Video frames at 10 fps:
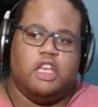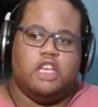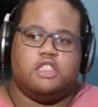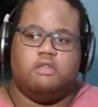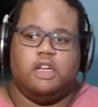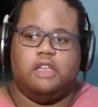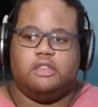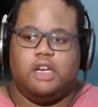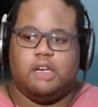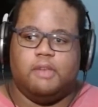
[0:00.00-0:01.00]
And so when I
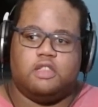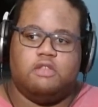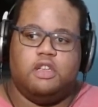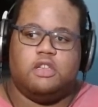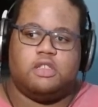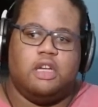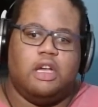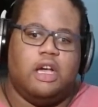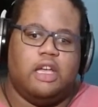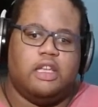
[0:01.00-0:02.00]
dock my switch,
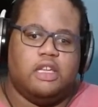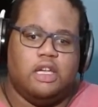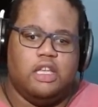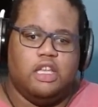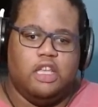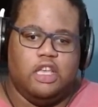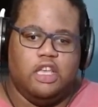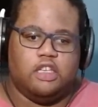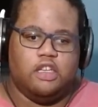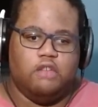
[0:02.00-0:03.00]

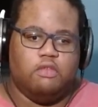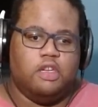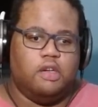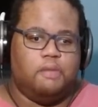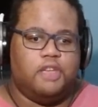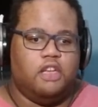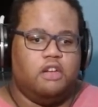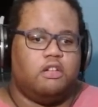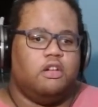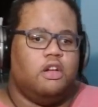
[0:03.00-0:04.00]
it would
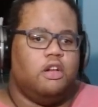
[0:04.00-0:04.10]
appear